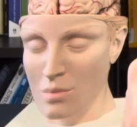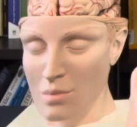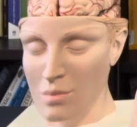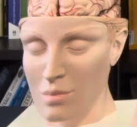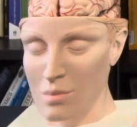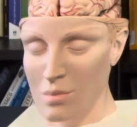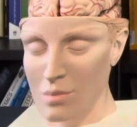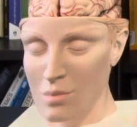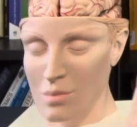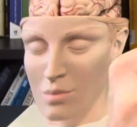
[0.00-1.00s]

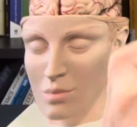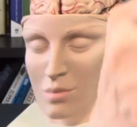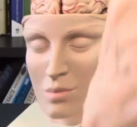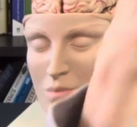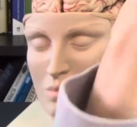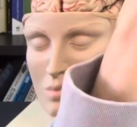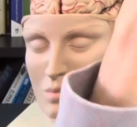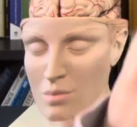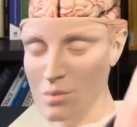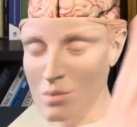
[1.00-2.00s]

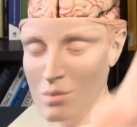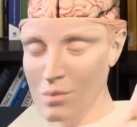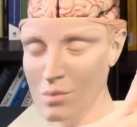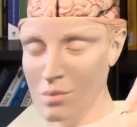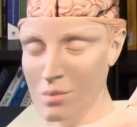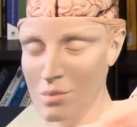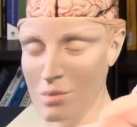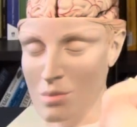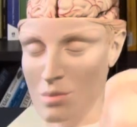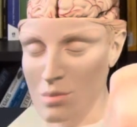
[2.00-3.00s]

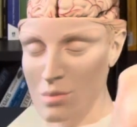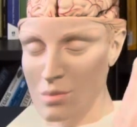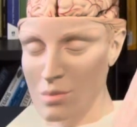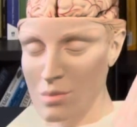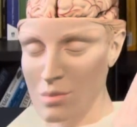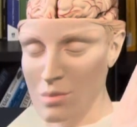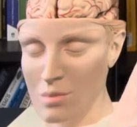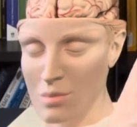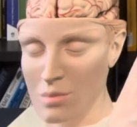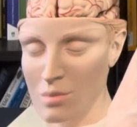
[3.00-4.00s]

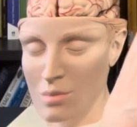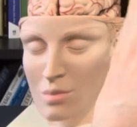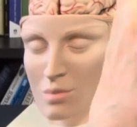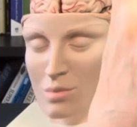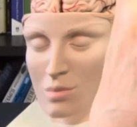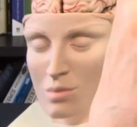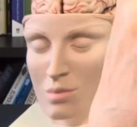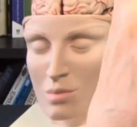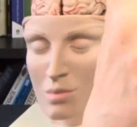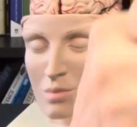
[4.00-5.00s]

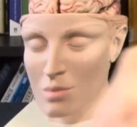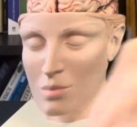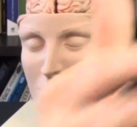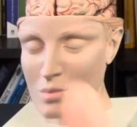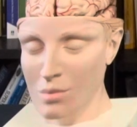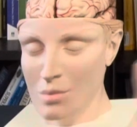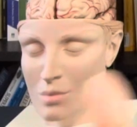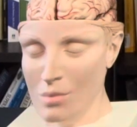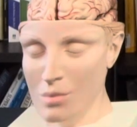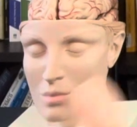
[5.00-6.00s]

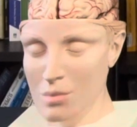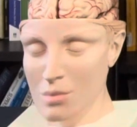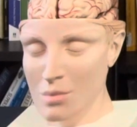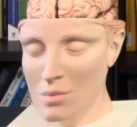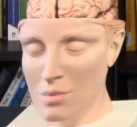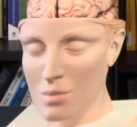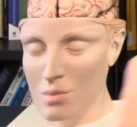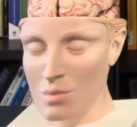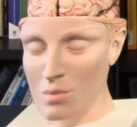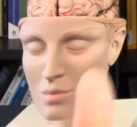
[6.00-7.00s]

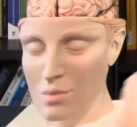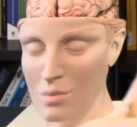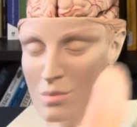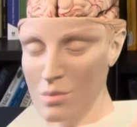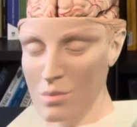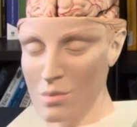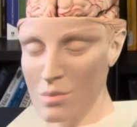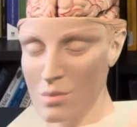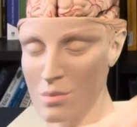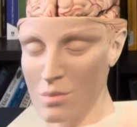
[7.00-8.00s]
This person isn't speaking.